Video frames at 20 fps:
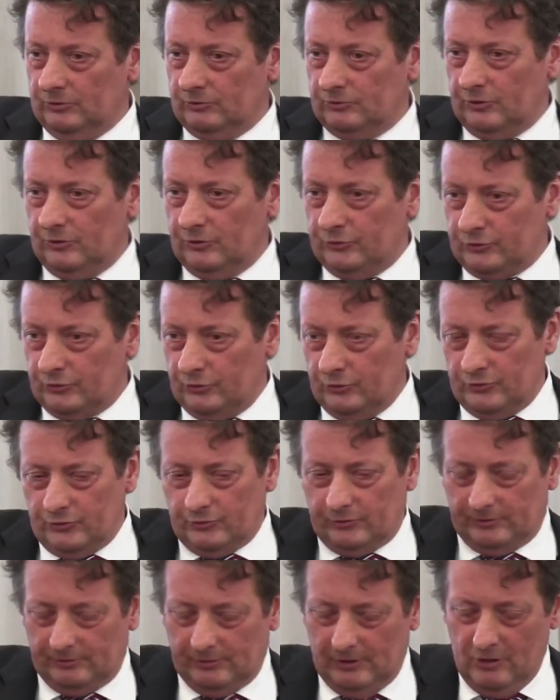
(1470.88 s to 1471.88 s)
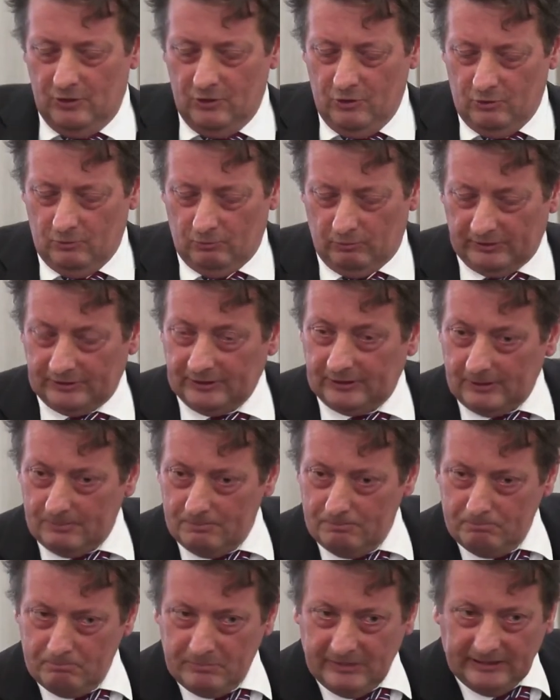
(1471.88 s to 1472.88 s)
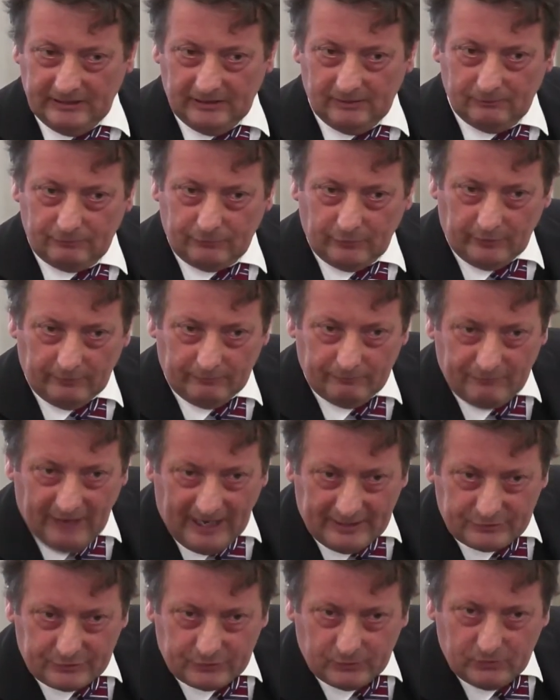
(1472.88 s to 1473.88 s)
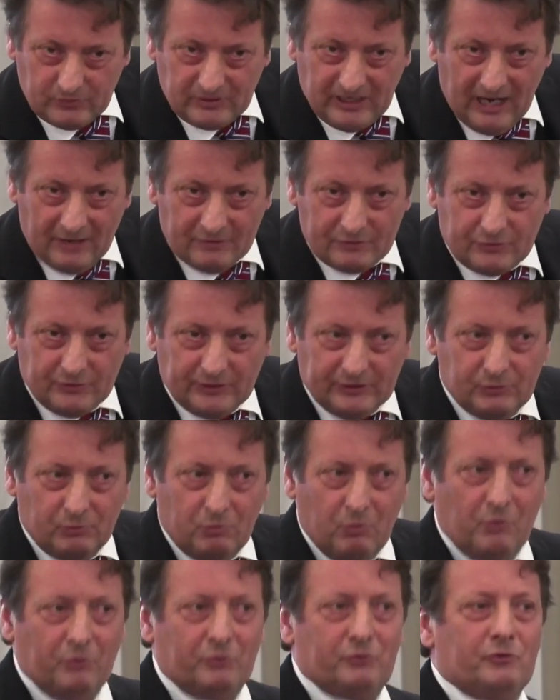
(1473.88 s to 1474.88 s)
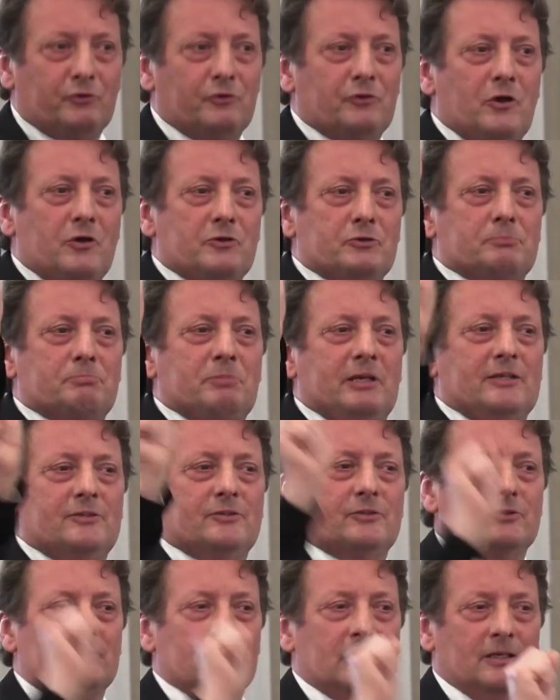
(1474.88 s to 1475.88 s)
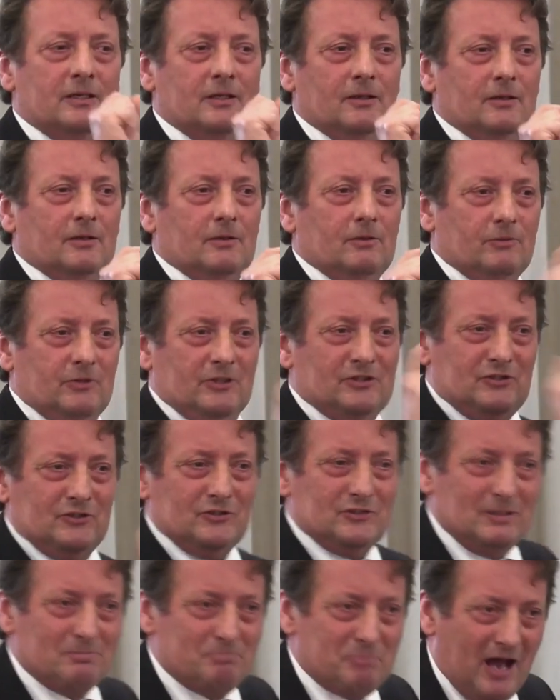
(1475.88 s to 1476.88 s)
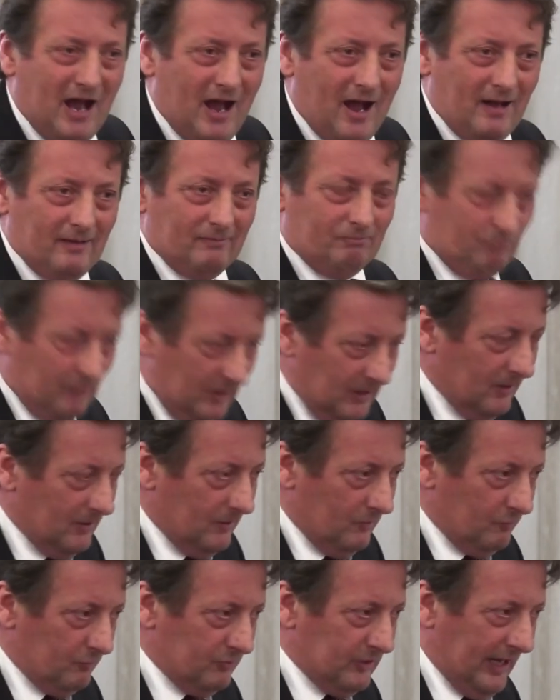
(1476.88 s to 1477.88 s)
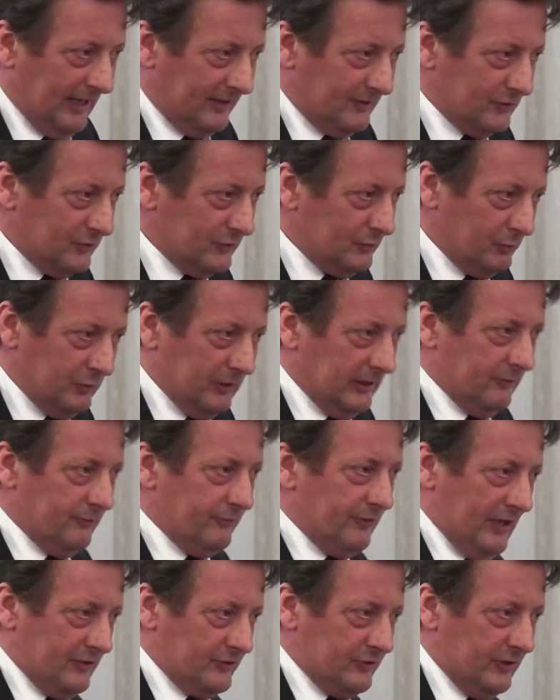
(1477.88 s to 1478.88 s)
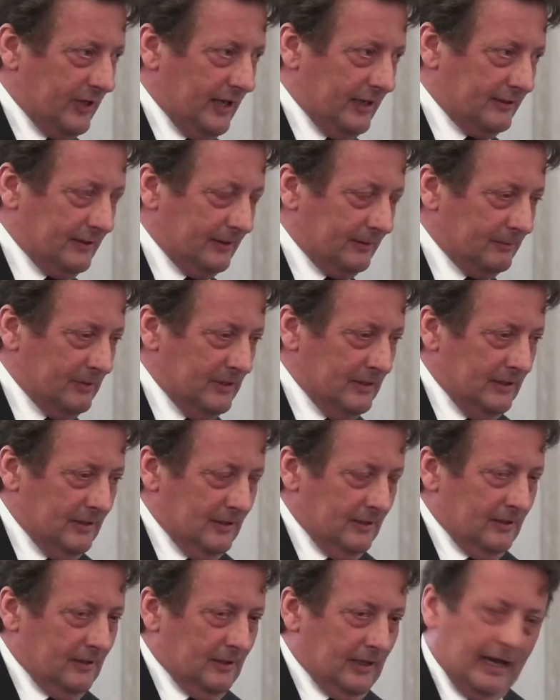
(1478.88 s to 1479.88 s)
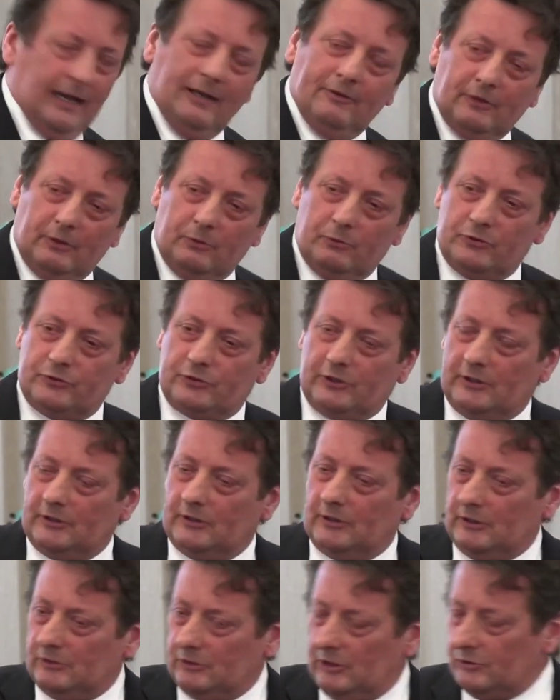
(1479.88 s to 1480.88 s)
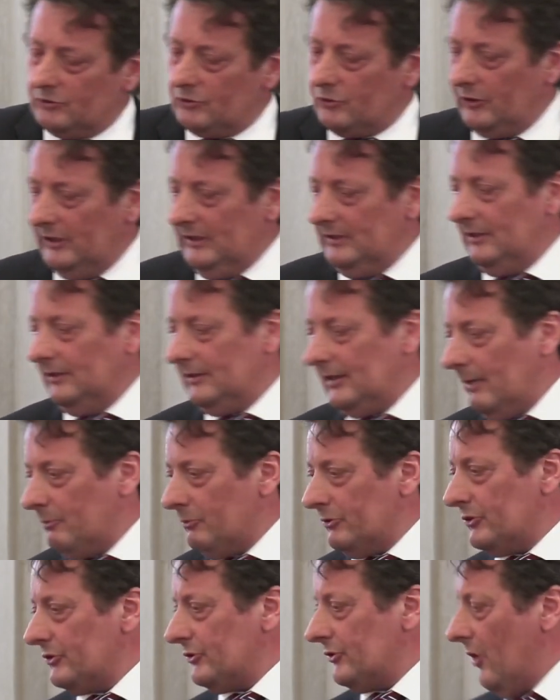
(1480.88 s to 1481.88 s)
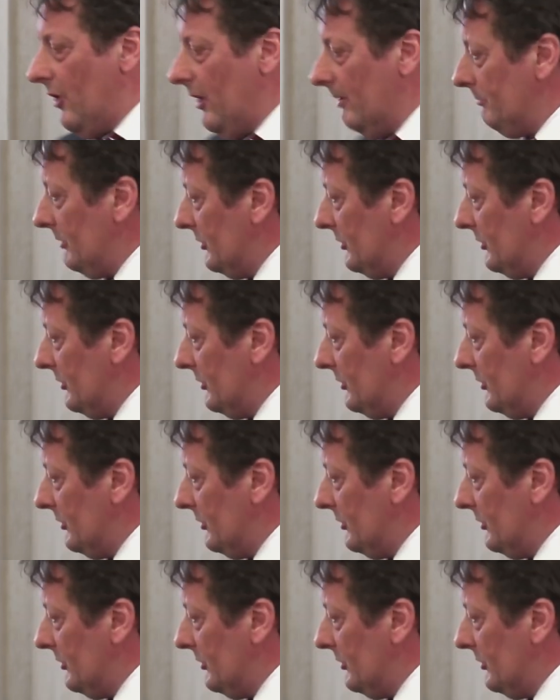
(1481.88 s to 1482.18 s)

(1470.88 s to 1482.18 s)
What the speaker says: to the suzerain? What did it mean for a vassal country to walk through those pieces? This is the part that is really fascinating. And there was a treaty that was signed